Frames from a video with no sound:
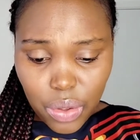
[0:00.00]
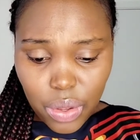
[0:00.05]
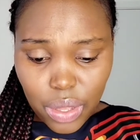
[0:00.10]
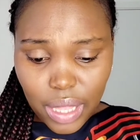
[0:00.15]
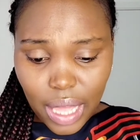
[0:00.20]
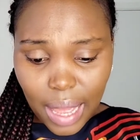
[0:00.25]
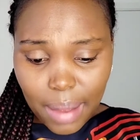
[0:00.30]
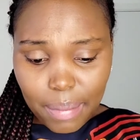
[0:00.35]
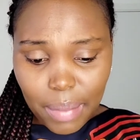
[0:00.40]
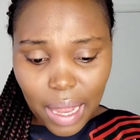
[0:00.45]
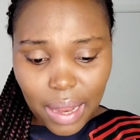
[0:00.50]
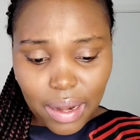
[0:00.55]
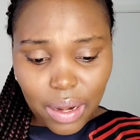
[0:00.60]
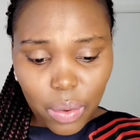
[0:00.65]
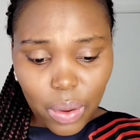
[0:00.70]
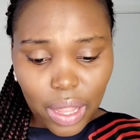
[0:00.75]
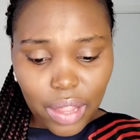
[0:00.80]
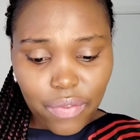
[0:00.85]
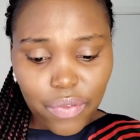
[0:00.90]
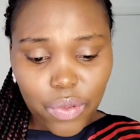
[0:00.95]
you
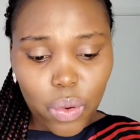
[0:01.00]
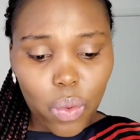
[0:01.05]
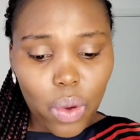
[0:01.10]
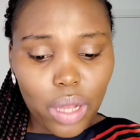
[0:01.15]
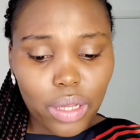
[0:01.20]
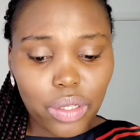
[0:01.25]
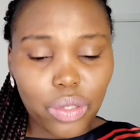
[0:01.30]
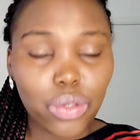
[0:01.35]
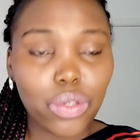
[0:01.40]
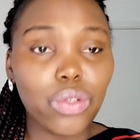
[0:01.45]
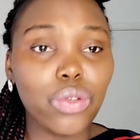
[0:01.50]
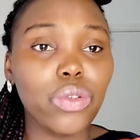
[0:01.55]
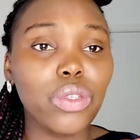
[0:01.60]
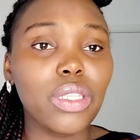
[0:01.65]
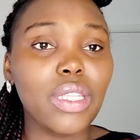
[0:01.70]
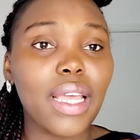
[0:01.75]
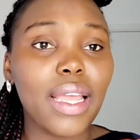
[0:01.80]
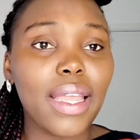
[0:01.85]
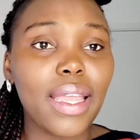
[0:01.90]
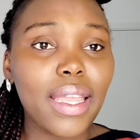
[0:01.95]
and if you want to
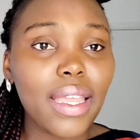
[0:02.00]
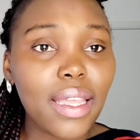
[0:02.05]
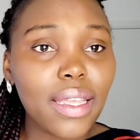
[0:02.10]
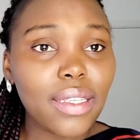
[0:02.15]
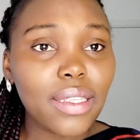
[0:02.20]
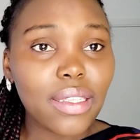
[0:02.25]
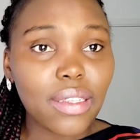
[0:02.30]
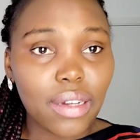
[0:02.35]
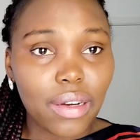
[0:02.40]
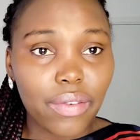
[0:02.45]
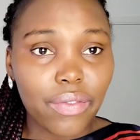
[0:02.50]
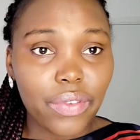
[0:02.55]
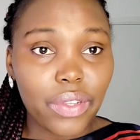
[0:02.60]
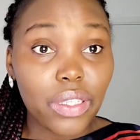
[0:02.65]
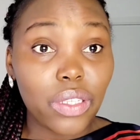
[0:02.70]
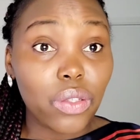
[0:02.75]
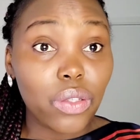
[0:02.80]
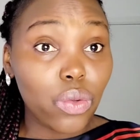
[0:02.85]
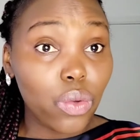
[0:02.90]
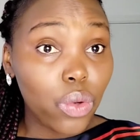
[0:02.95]
use the
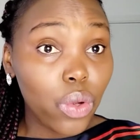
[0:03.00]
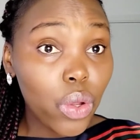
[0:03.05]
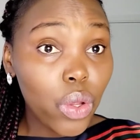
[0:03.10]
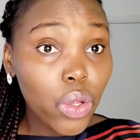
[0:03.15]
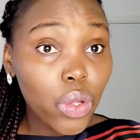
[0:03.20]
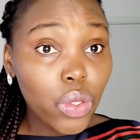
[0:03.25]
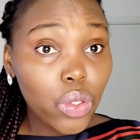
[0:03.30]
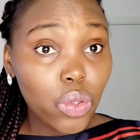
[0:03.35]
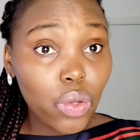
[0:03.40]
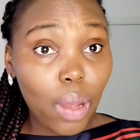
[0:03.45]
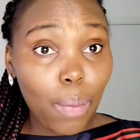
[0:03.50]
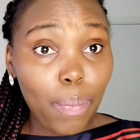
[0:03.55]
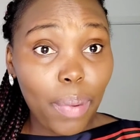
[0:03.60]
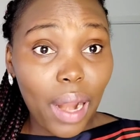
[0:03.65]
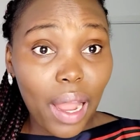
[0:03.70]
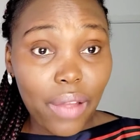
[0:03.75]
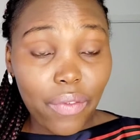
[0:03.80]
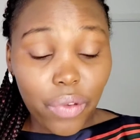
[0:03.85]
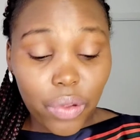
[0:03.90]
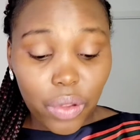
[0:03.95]
e-service to
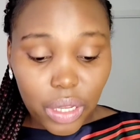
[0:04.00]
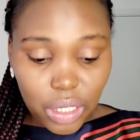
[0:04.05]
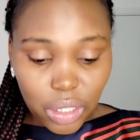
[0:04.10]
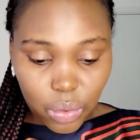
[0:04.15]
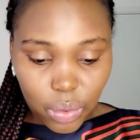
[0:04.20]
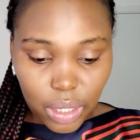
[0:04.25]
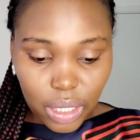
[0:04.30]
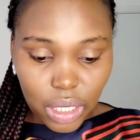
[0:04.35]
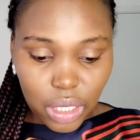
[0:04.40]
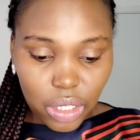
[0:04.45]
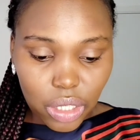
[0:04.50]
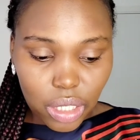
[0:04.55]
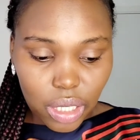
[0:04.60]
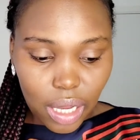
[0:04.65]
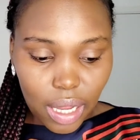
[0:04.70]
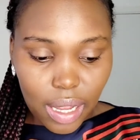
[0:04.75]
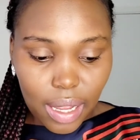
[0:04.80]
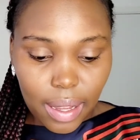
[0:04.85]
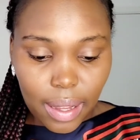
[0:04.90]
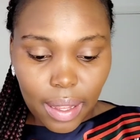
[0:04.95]
apply for your Swedish
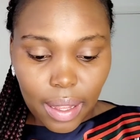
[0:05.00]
